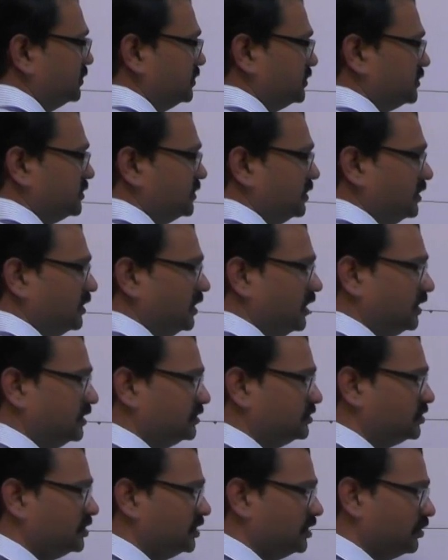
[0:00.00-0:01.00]
is
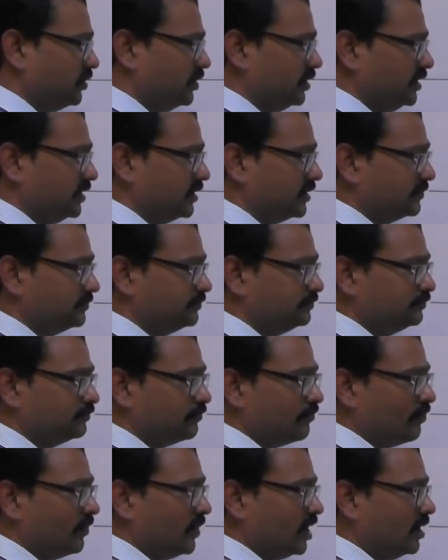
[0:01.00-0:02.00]
0 here,
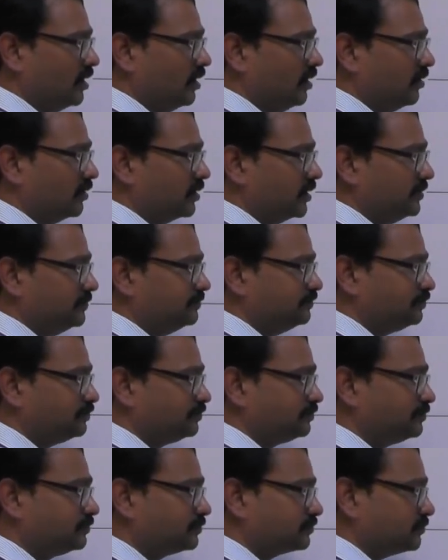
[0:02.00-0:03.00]
okay,
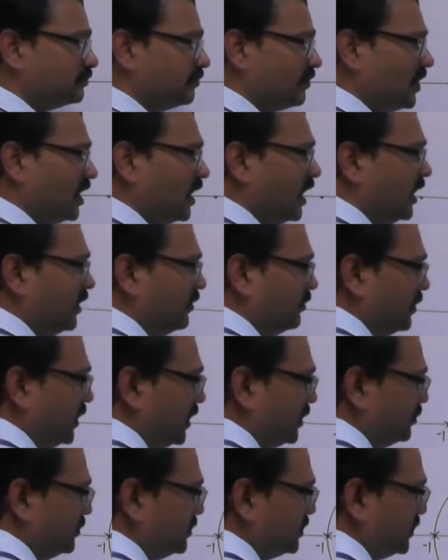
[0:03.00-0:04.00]
and
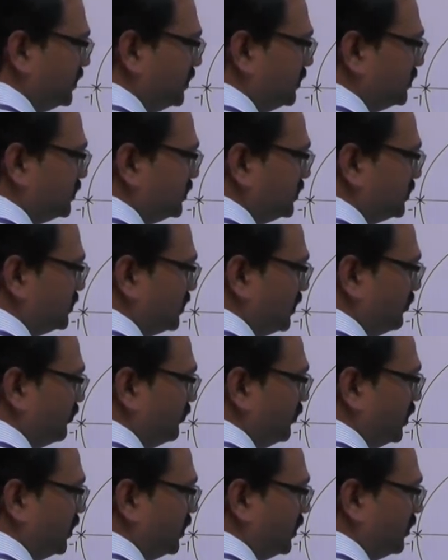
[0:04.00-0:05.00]
let me say this is
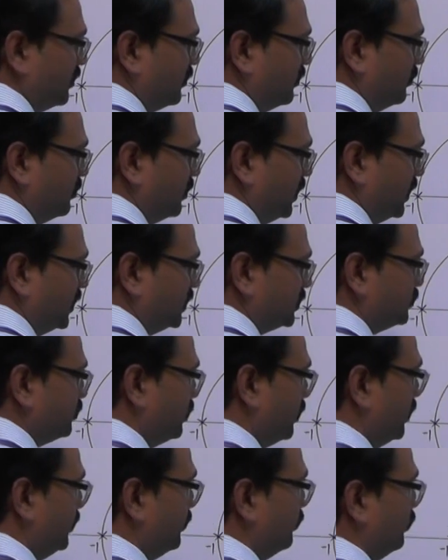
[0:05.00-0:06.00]
somewhere around minus
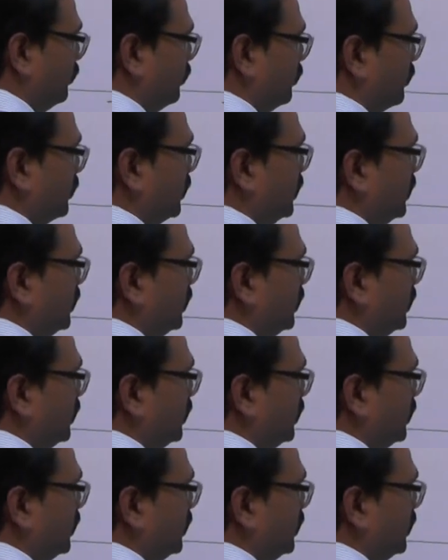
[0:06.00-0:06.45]
0.4,